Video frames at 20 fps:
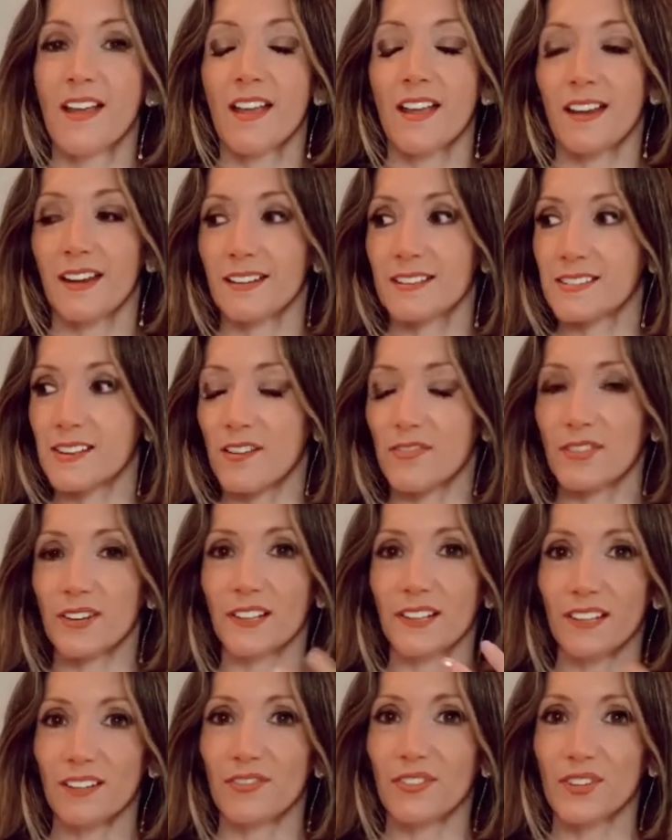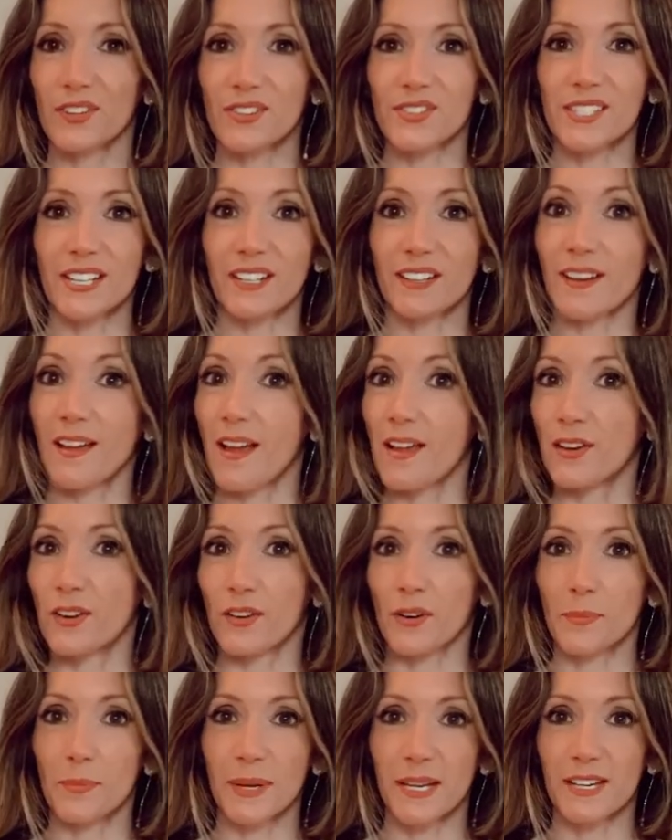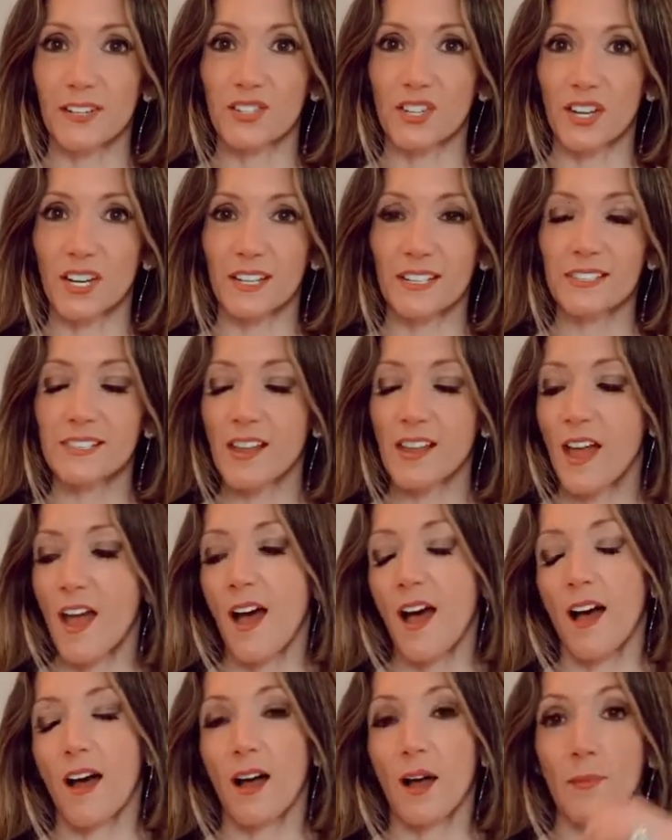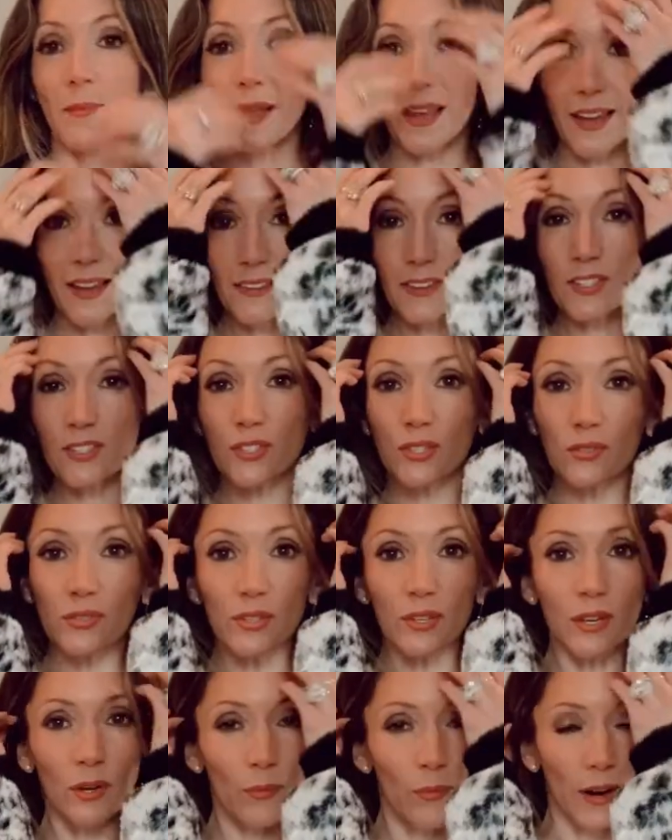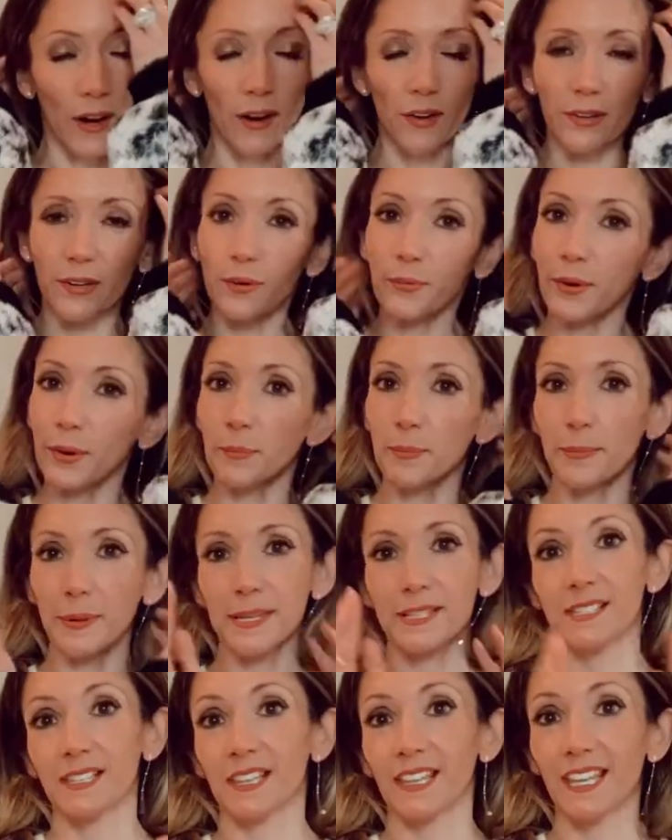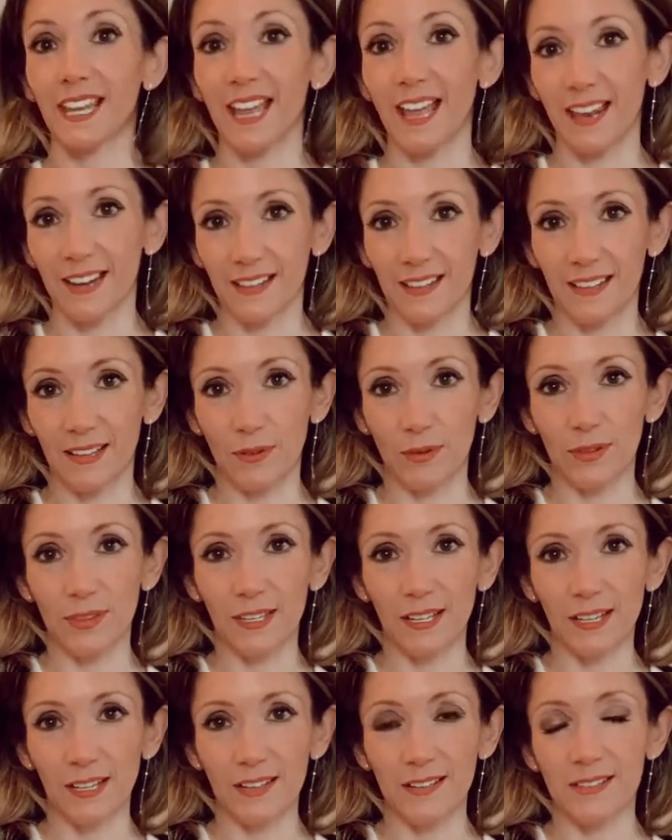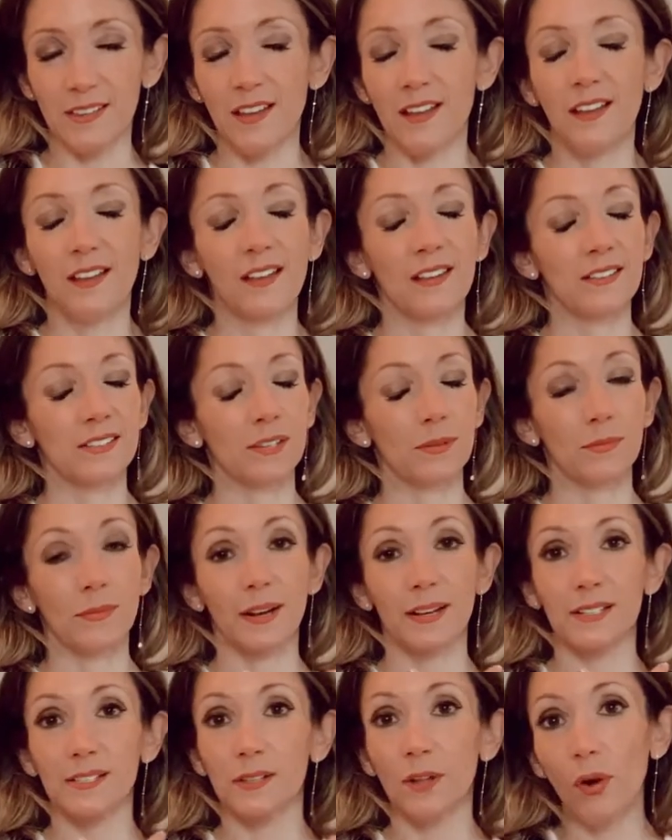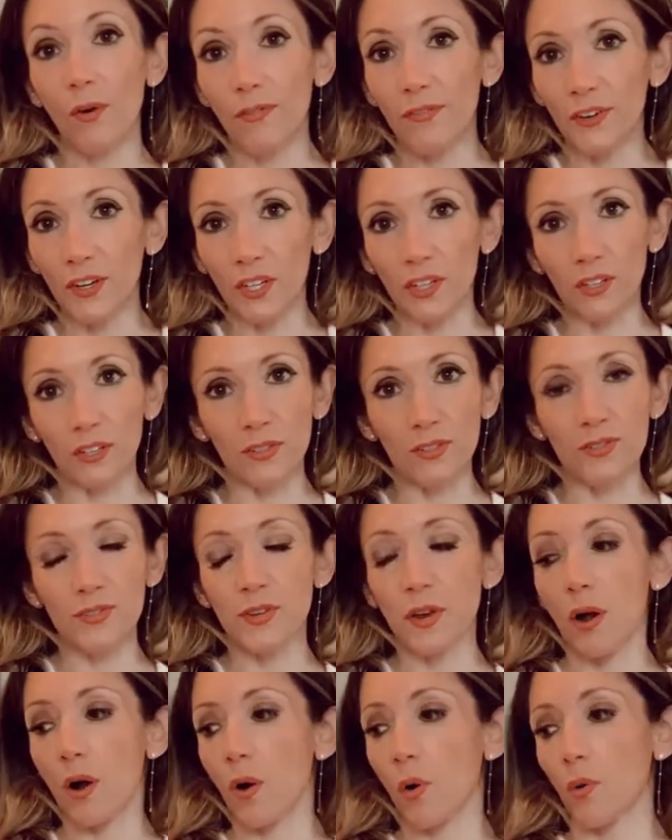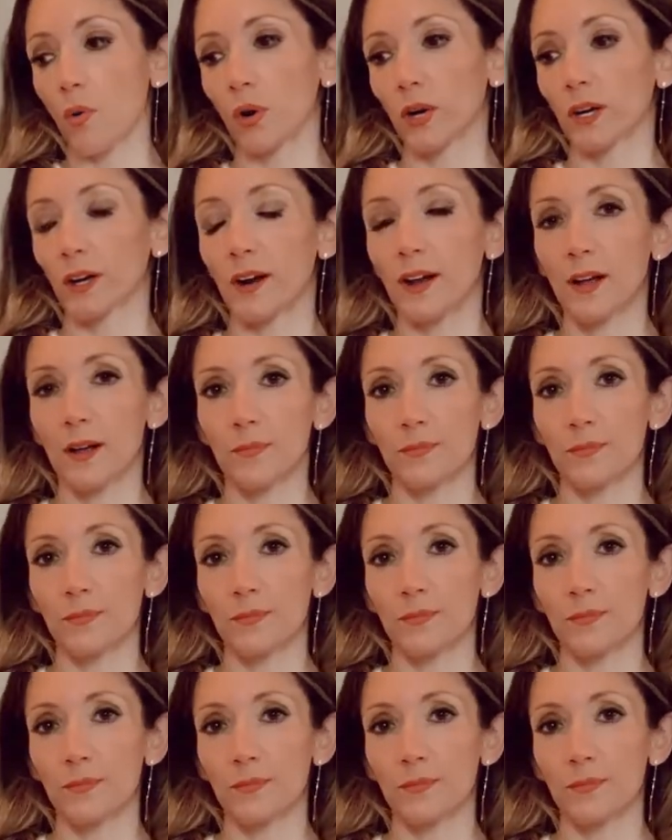It definitely feels like you're in PJs. Um, and the shoes you can wear, you can wear basically anything with these. Some nice loafers or um,